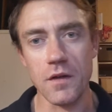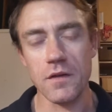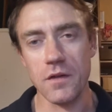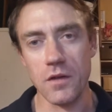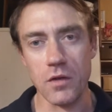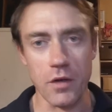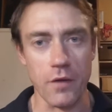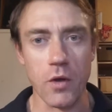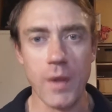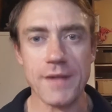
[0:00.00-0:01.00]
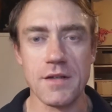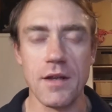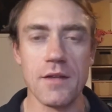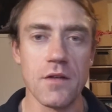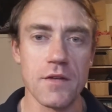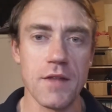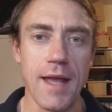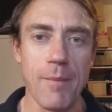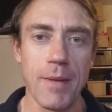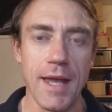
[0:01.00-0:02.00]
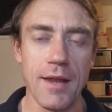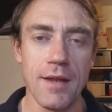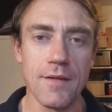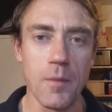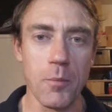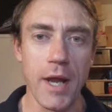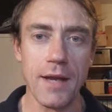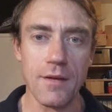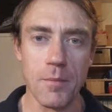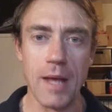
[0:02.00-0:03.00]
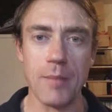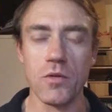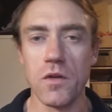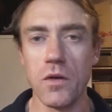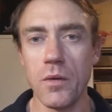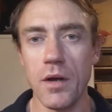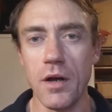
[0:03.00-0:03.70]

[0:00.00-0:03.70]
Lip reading: the question is, does the GABA get into the brain to be able to